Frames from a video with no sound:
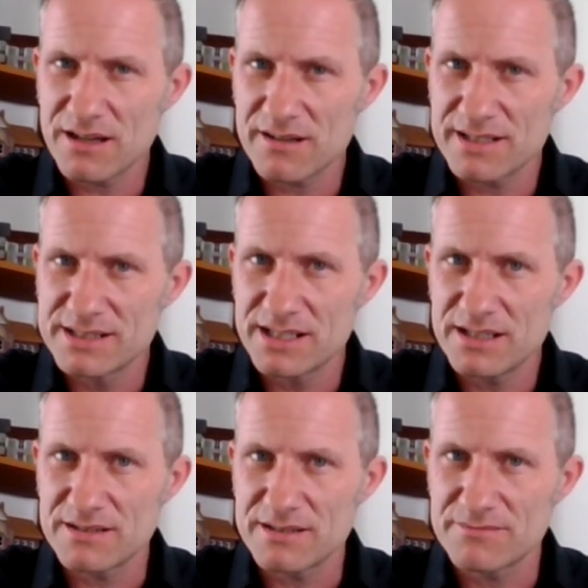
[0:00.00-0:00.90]
the
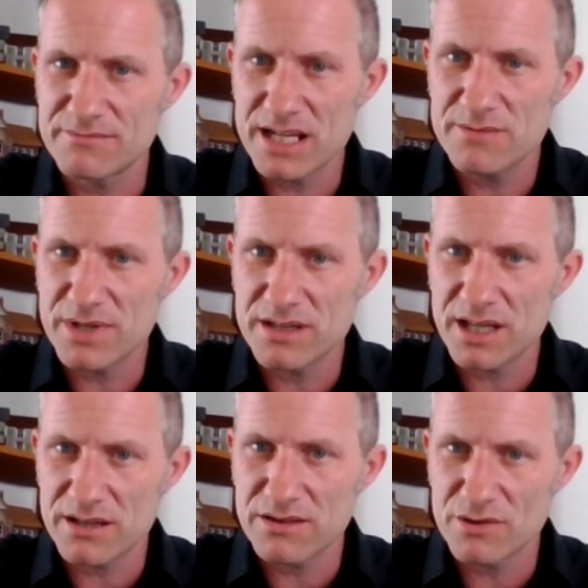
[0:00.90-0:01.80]
idea that maybe
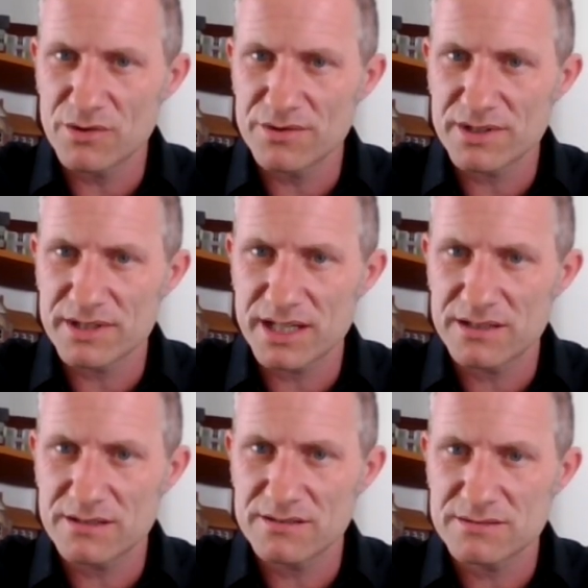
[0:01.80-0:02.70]
they thought that Lee